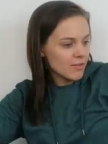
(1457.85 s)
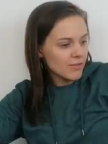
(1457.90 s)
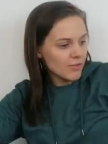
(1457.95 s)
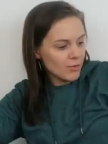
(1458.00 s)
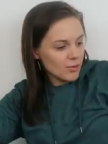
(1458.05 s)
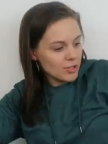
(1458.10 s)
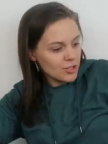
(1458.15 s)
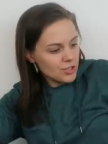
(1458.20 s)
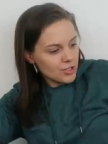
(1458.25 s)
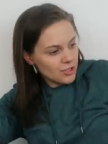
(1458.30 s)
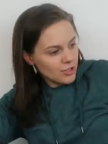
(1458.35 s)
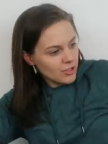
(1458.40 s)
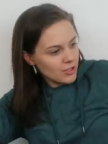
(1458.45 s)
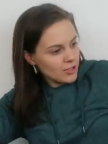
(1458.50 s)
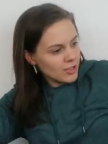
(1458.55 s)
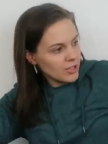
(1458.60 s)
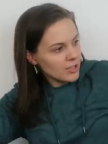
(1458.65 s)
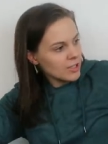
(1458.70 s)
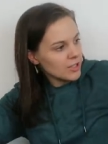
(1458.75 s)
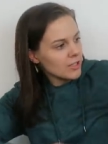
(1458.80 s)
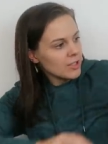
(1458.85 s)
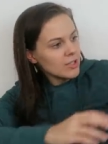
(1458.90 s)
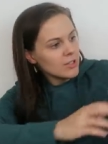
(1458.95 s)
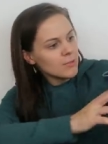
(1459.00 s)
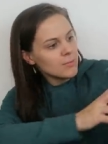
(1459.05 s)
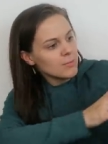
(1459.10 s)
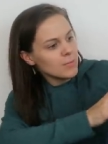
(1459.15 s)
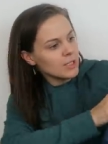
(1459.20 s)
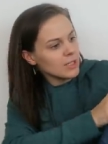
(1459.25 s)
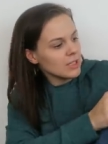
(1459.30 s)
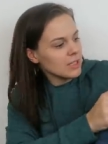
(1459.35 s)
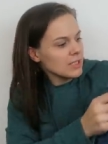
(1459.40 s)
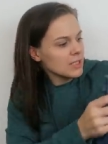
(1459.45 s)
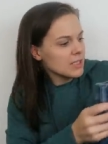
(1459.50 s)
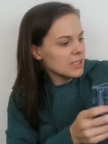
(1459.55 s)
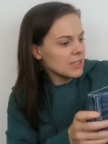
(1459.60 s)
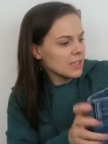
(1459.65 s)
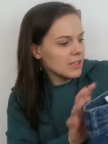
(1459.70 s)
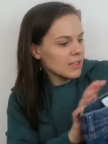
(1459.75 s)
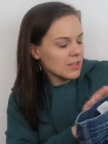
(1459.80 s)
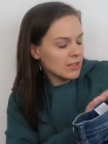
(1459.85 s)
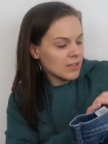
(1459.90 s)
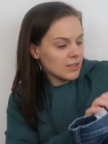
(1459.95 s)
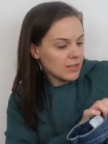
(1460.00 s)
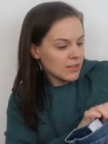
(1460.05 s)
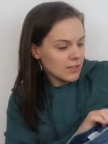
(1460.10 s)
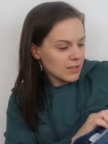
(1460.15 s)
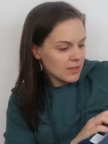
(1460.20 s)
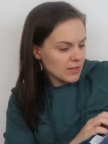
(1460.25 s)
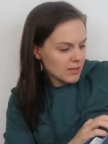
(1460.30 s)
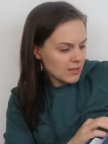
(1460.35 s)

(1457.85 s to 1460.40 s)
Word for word: for sure be listing.